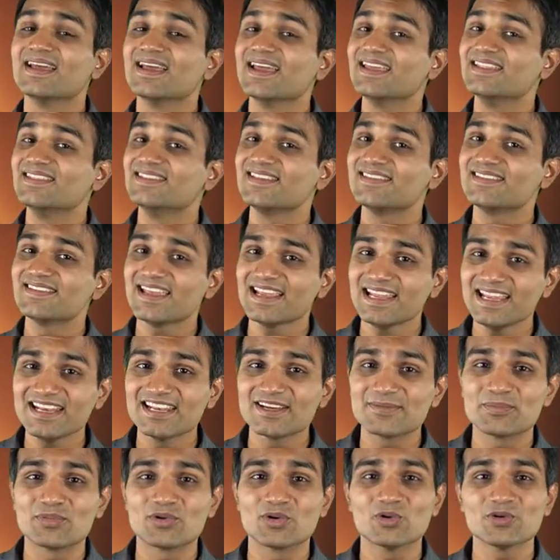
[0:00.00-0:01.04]
In the second
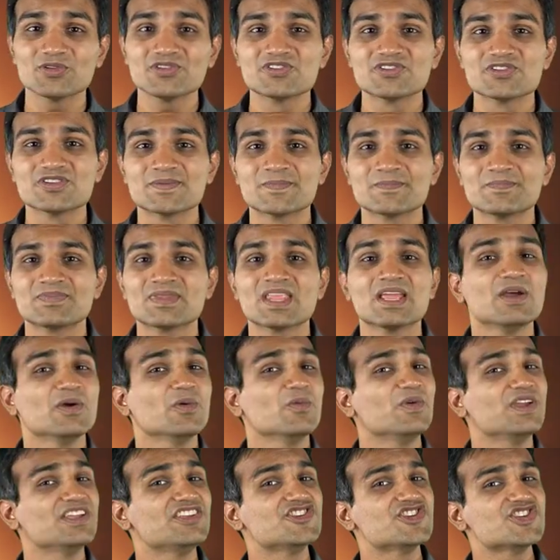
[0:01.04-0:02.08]
approach,
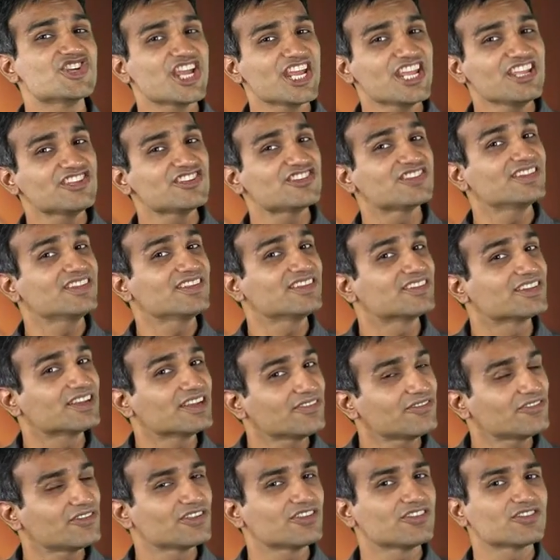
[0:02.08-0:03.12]
we change this
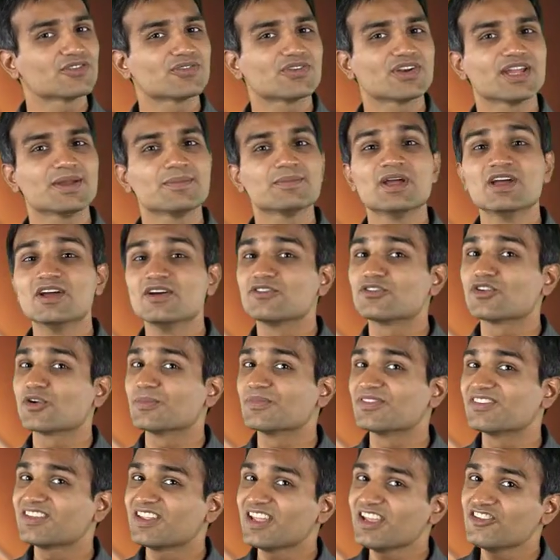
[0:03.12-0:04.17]
reference frame from
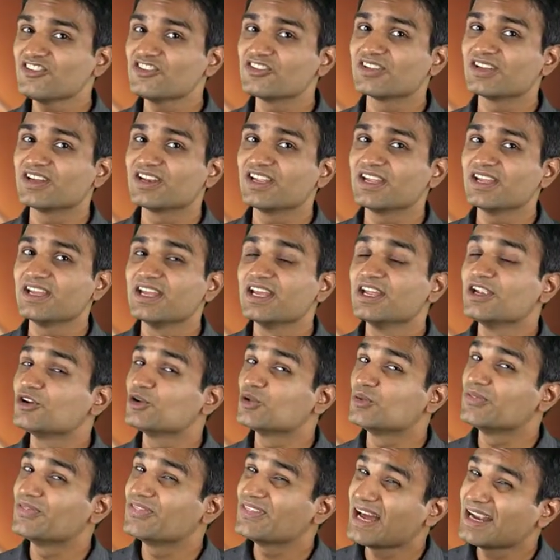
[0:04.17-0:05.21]
stationary
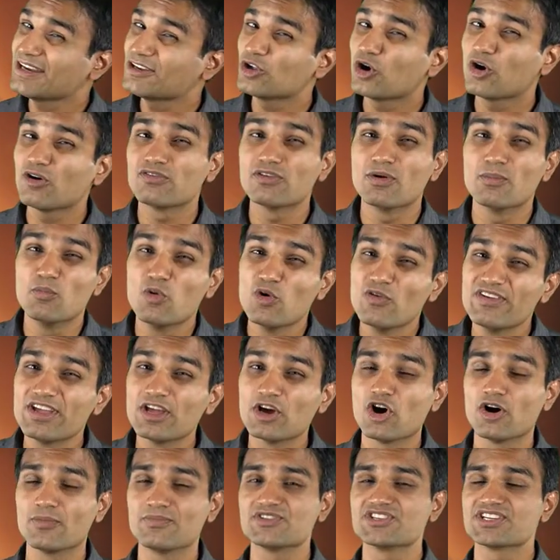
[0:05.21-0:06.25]
to that of a moving
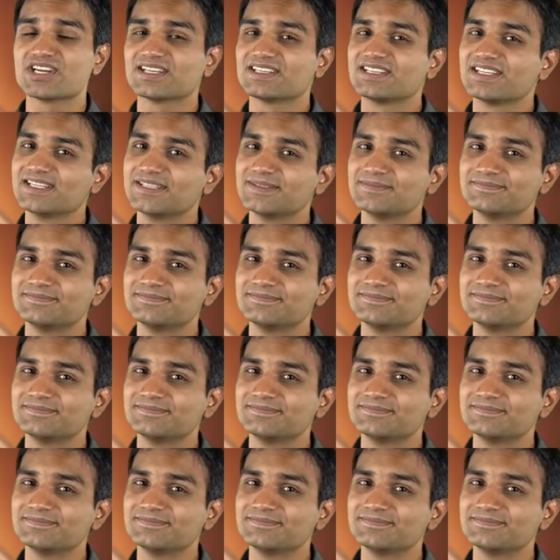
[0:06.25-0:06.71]
object.